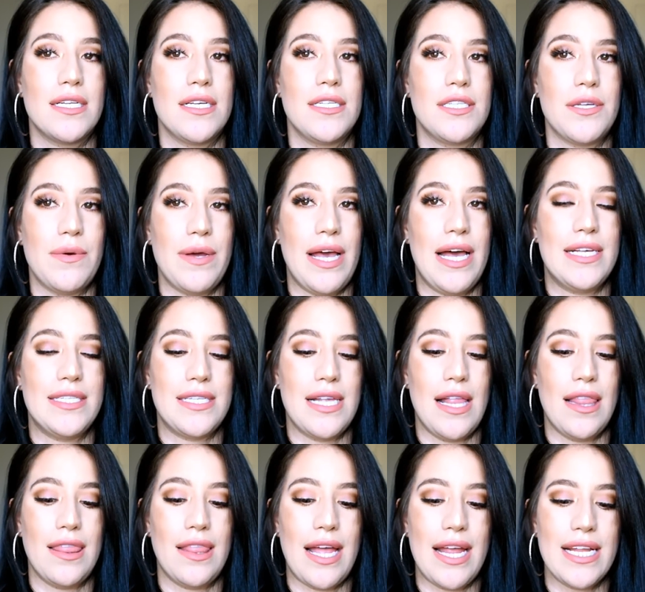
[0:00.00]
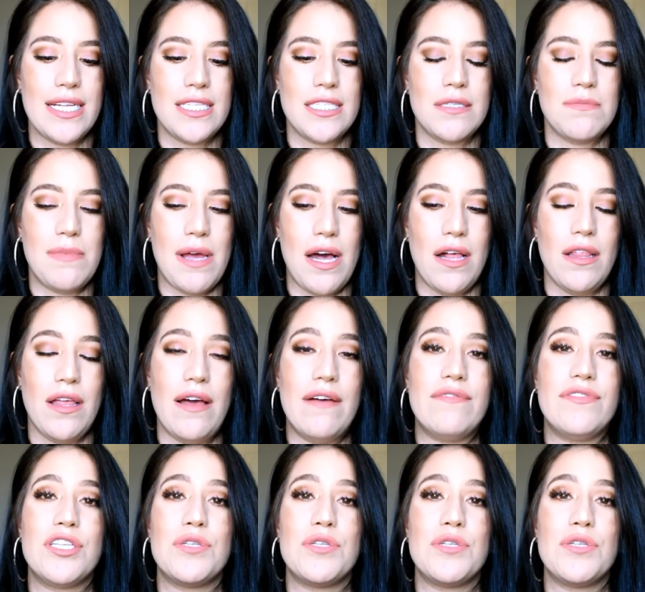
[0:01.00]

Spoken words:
So it has that light smell of